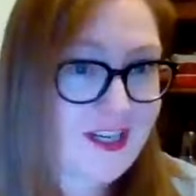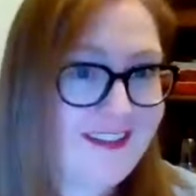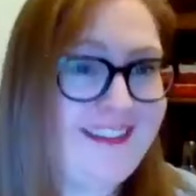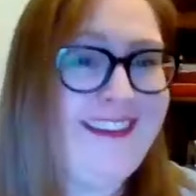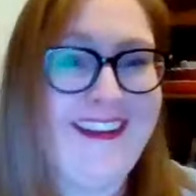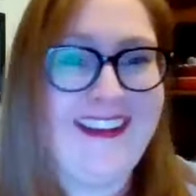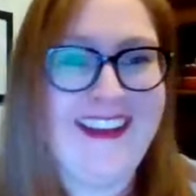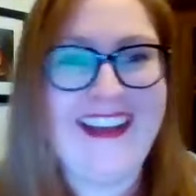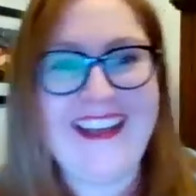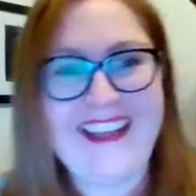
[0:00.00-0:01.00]
I know.
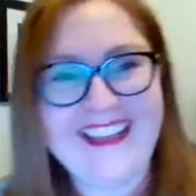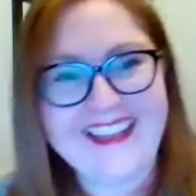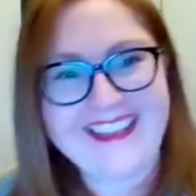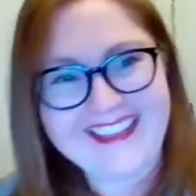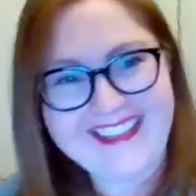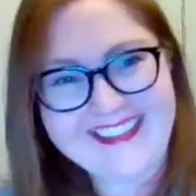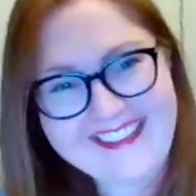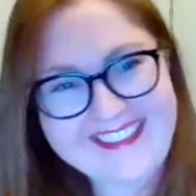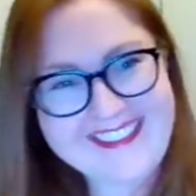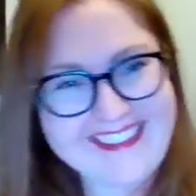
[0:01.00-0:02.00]

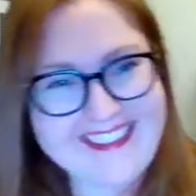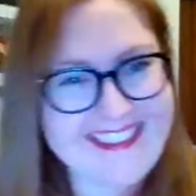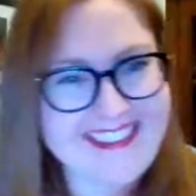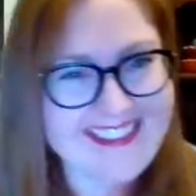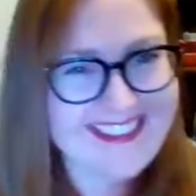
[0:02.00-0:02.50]
Trying.